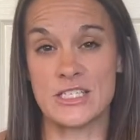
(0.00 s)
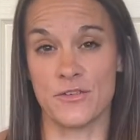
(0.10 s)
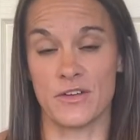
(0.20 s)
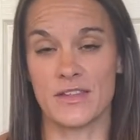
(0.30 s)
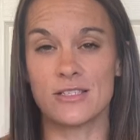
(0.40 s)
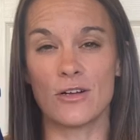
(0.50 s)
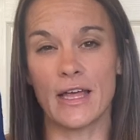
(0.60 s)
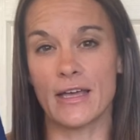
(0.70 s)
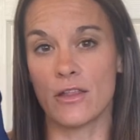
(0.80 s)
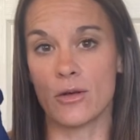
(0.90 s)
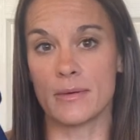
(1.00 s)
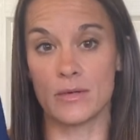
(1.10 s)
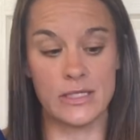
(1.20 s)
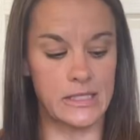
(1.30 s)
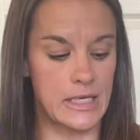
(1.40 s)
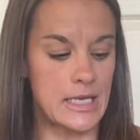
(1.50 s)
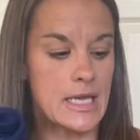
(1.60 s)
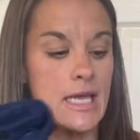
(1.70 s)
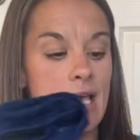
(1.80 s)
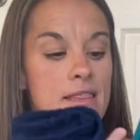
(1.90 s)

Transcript: different. These are like a little bit more slicky.